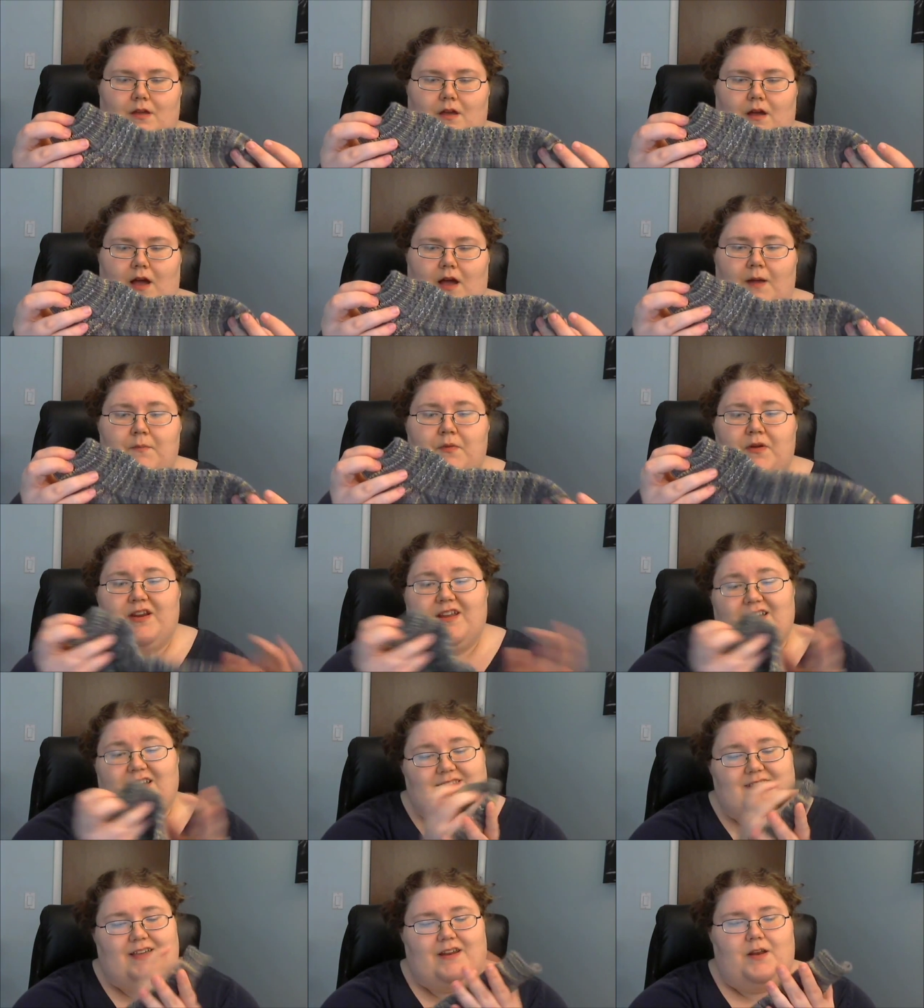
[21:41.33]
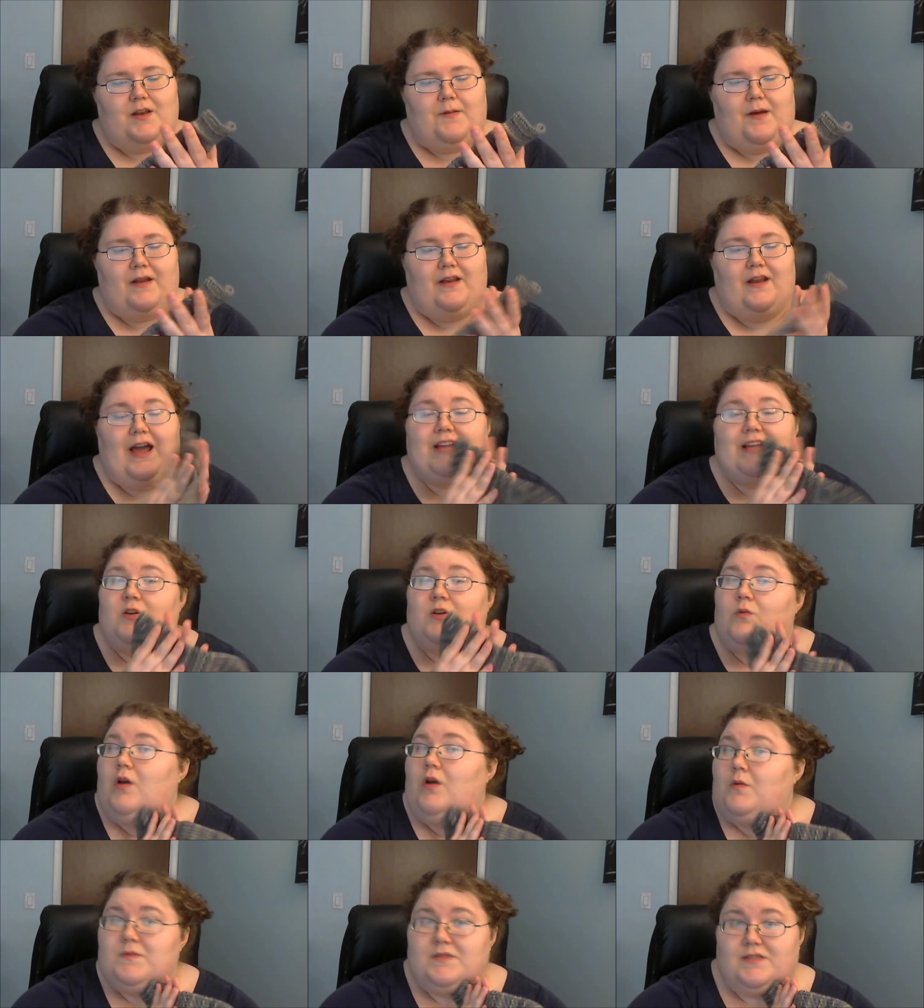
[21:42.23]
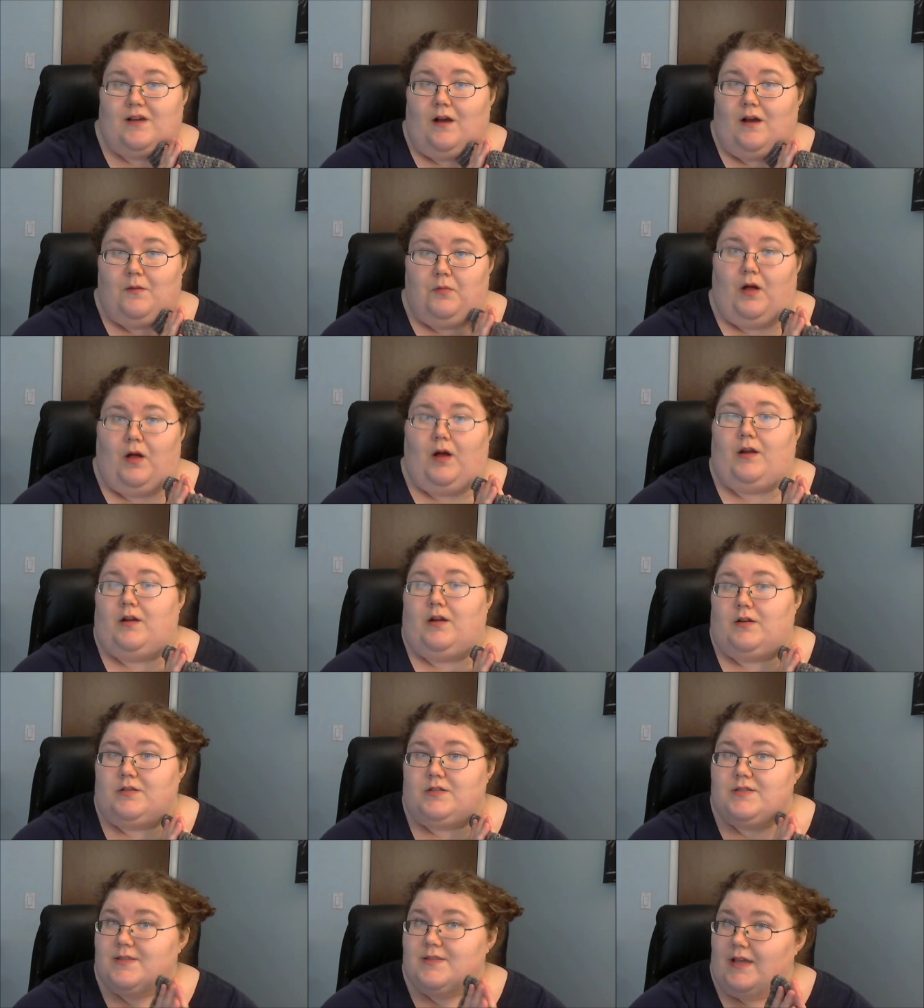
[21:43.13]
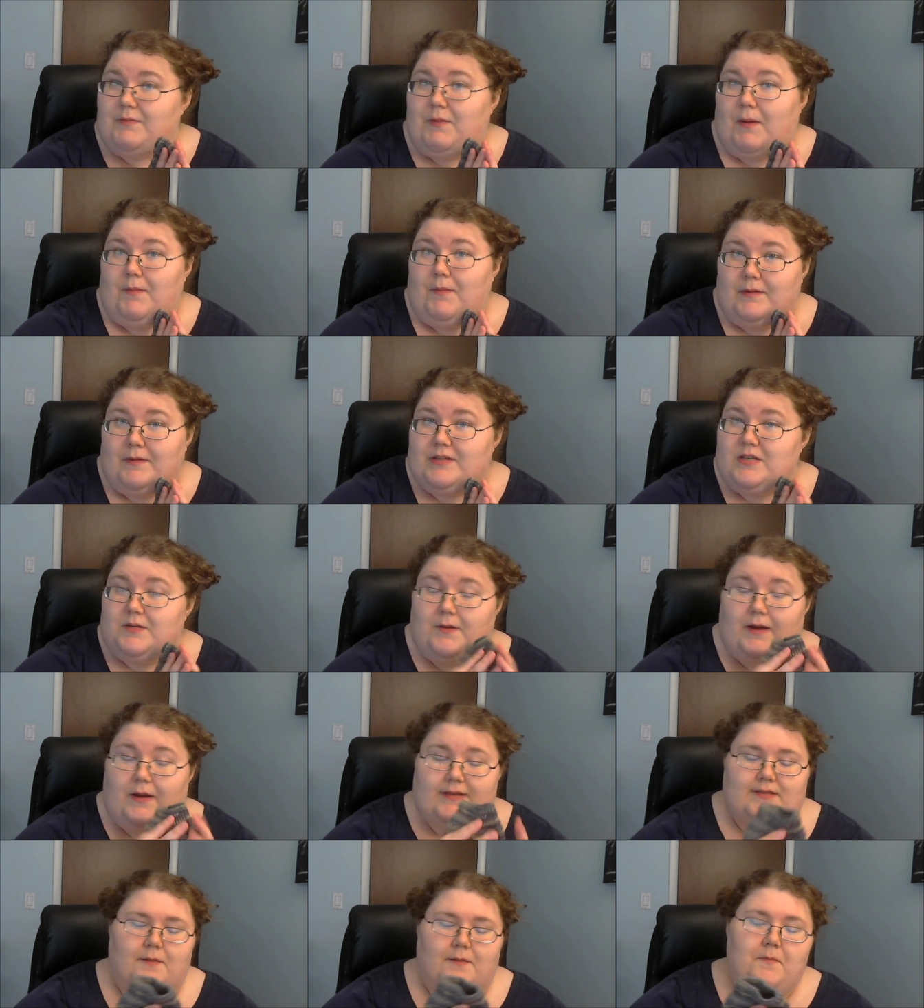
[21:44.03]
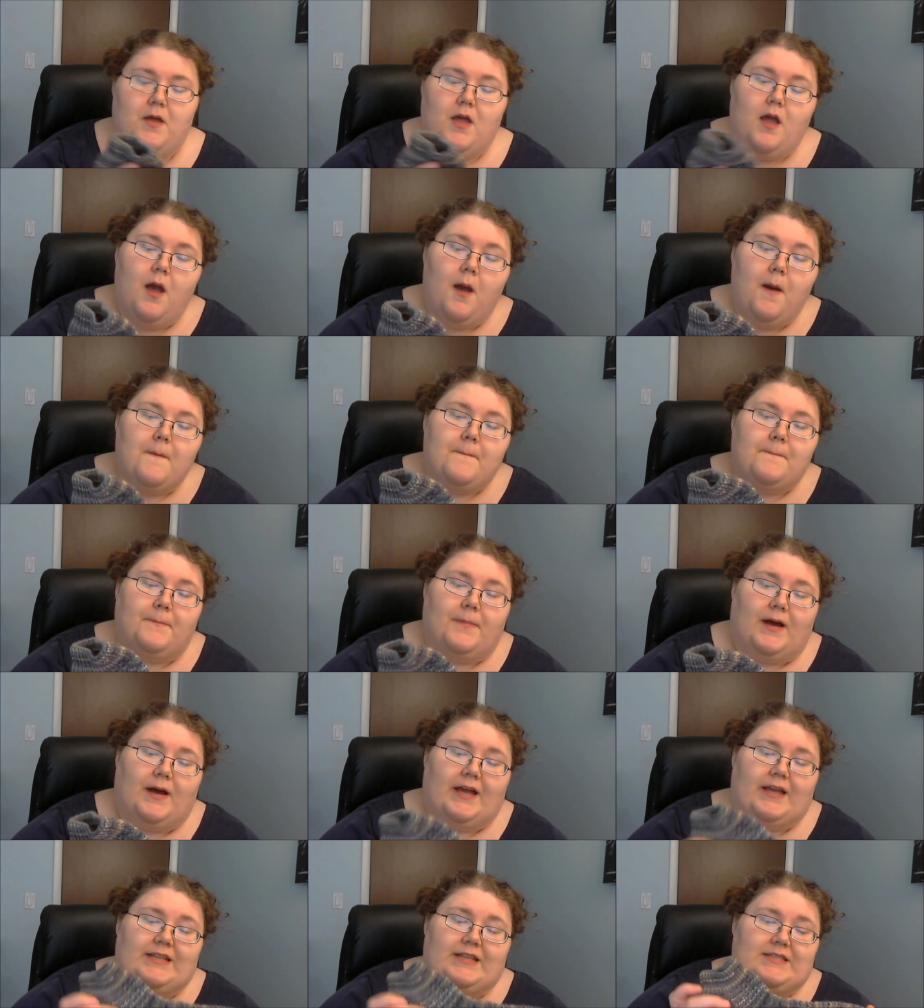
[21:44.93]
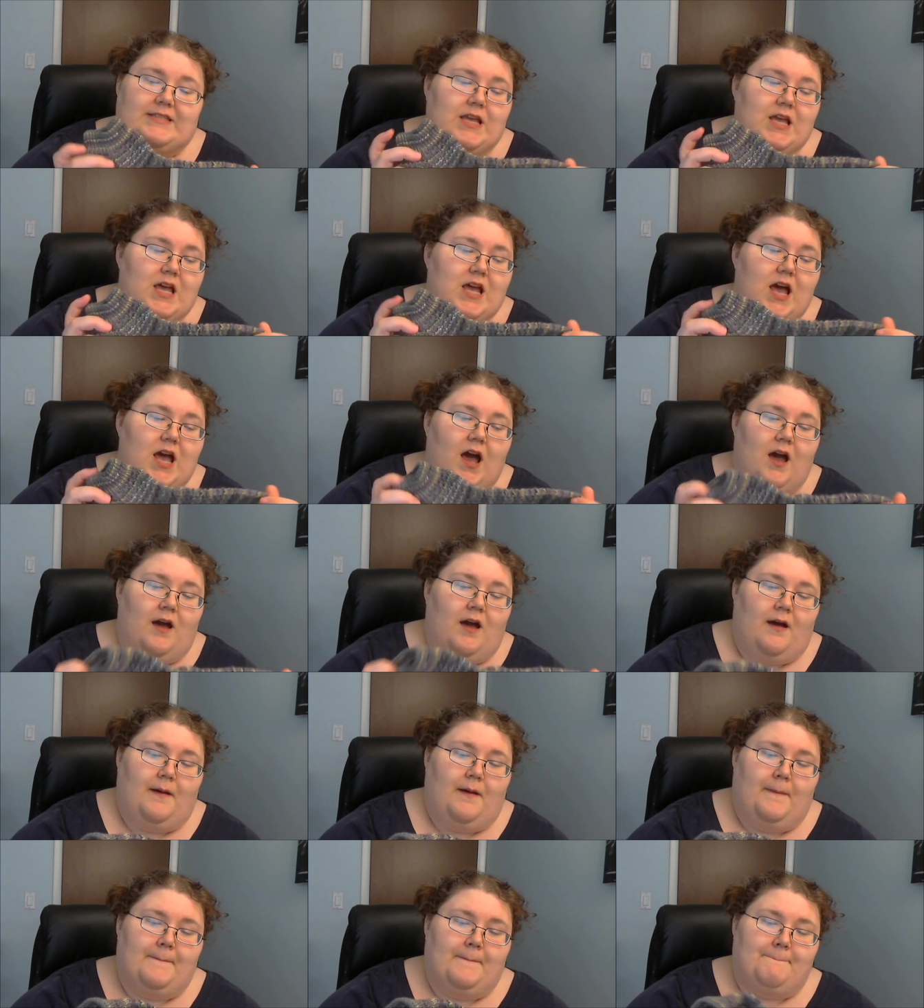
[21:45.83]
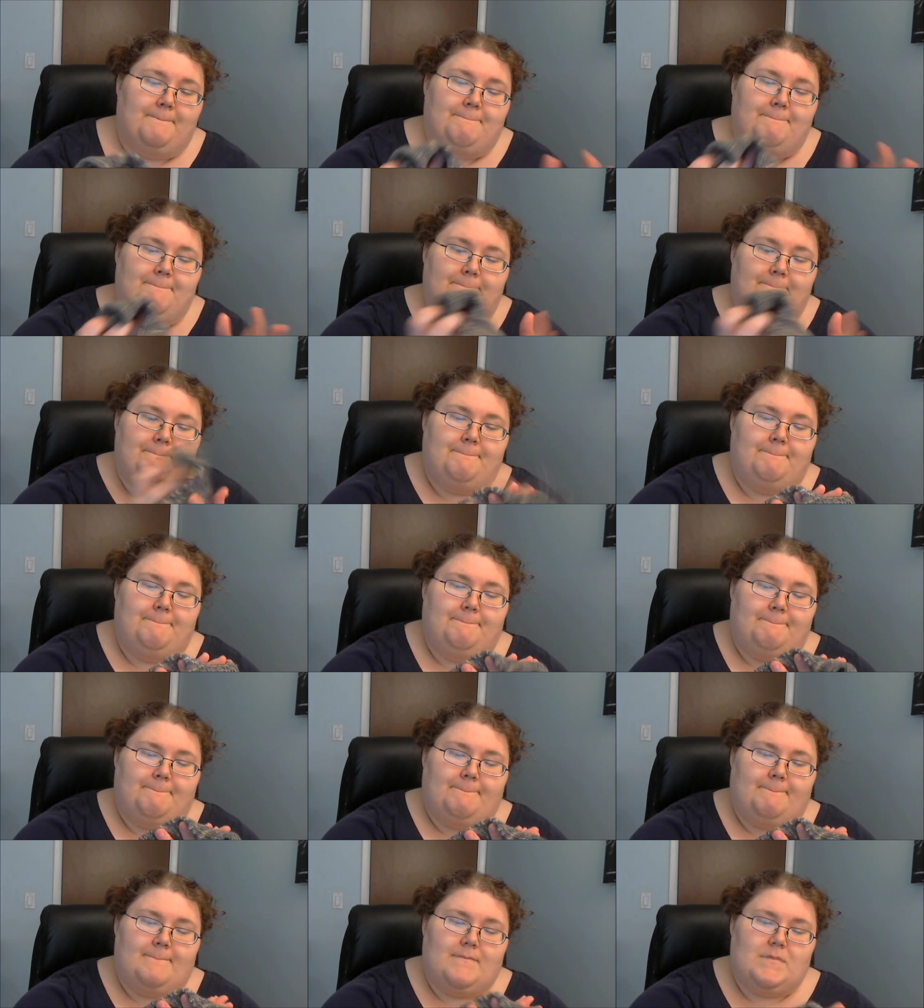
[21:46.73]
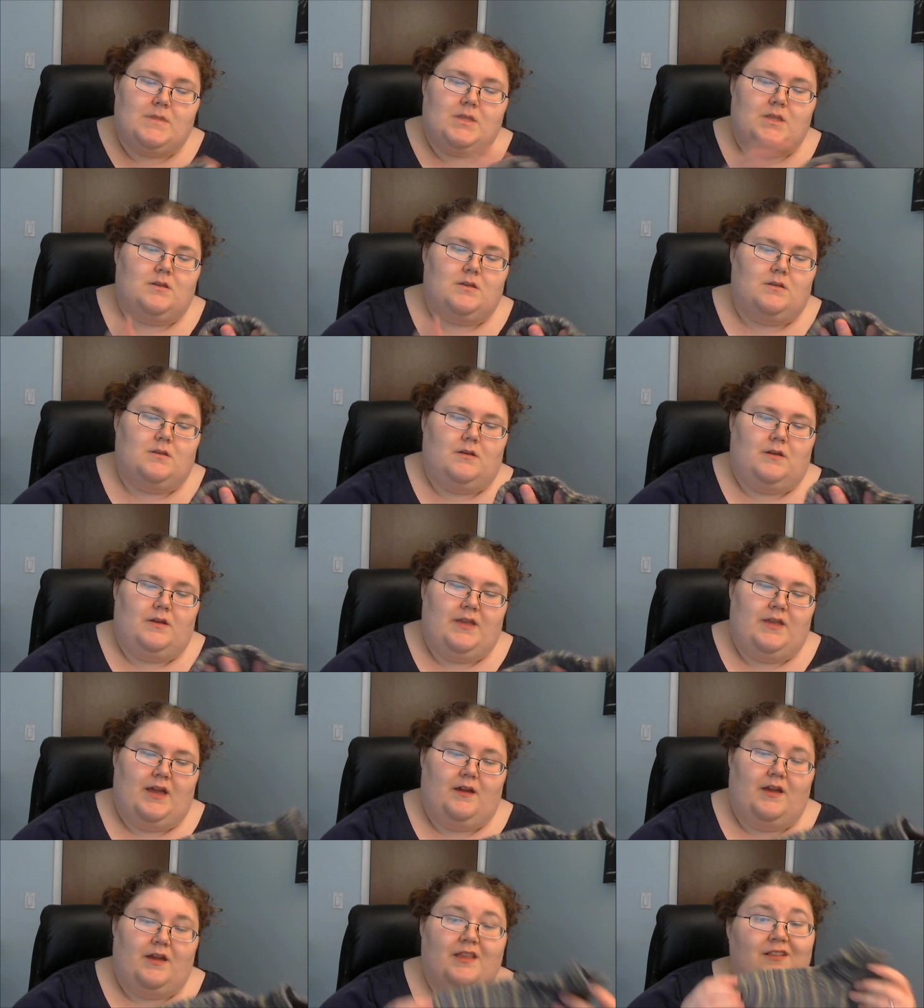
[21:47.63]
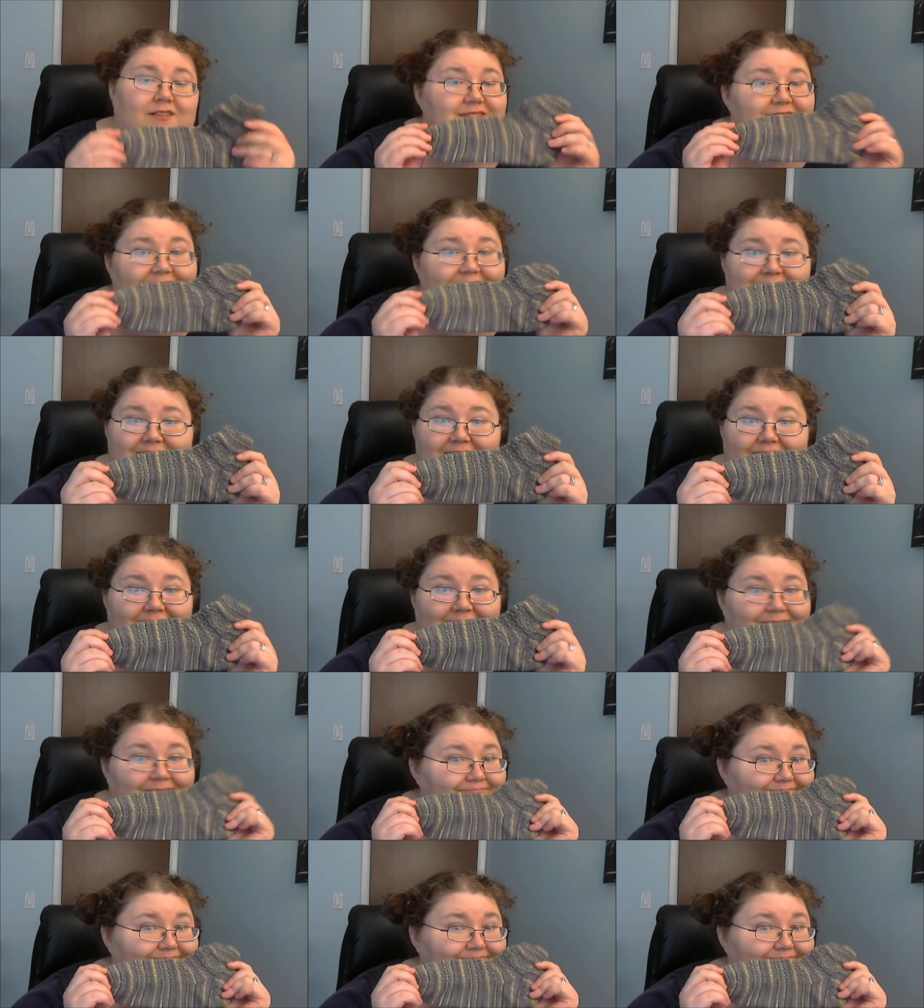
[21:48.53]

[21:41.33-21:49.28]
I'm pretty excited about it. I don't own sock blockers. I probably should buy some. But yeah, it looks like a sock.